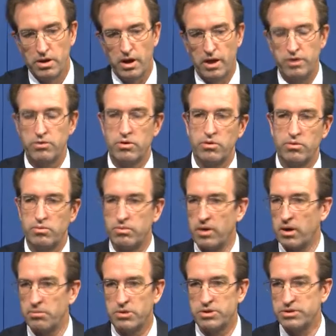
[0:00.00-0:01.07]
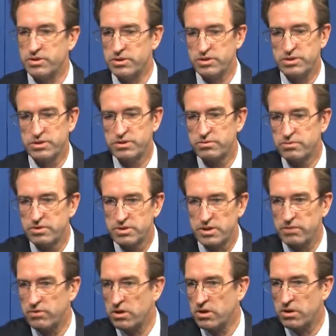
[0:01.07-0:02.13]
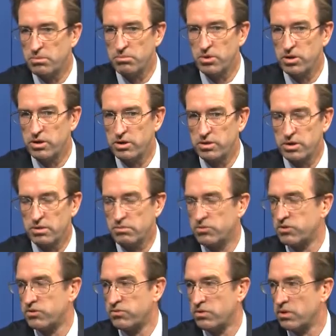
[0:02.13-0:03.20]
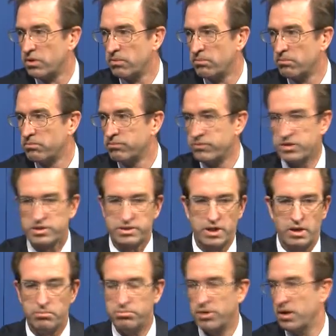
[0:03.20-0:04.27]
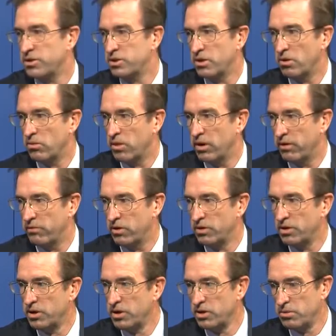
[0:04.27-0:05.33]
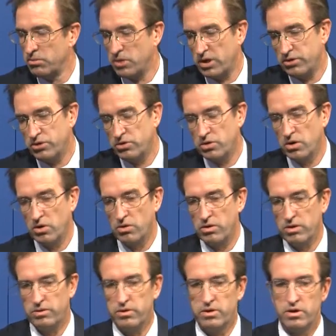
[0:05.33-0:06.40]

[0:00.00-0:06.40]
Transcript: don't know how much of this $700 million comes from the state budget or whatever, but I do know that